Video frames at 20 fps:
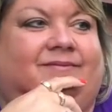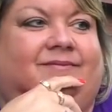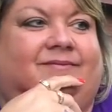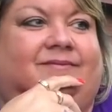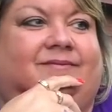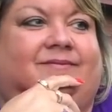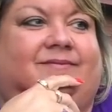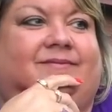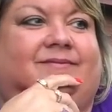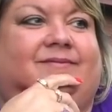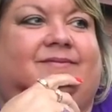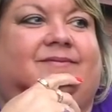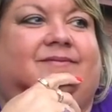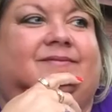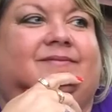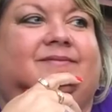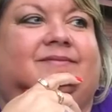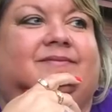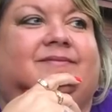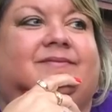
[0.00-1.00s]

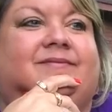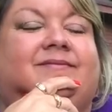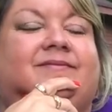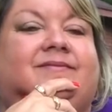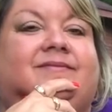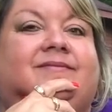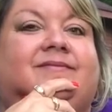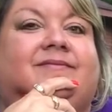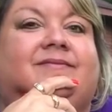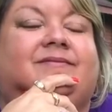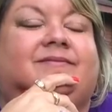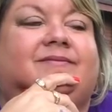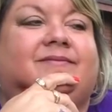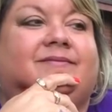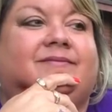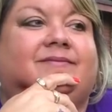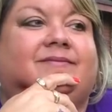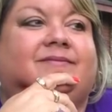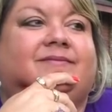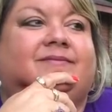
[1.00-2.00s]

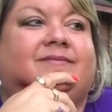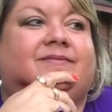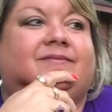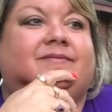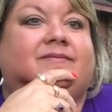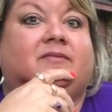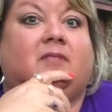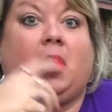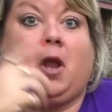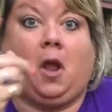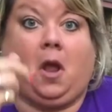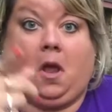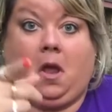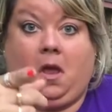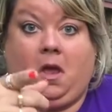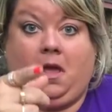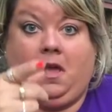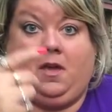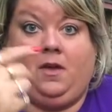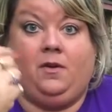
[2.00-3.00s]

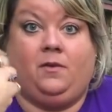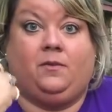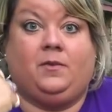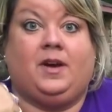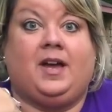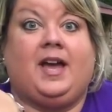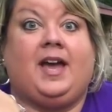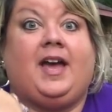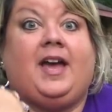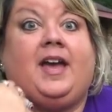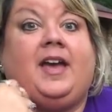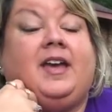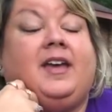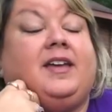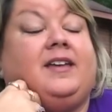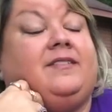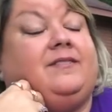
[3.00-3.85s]
[no speech]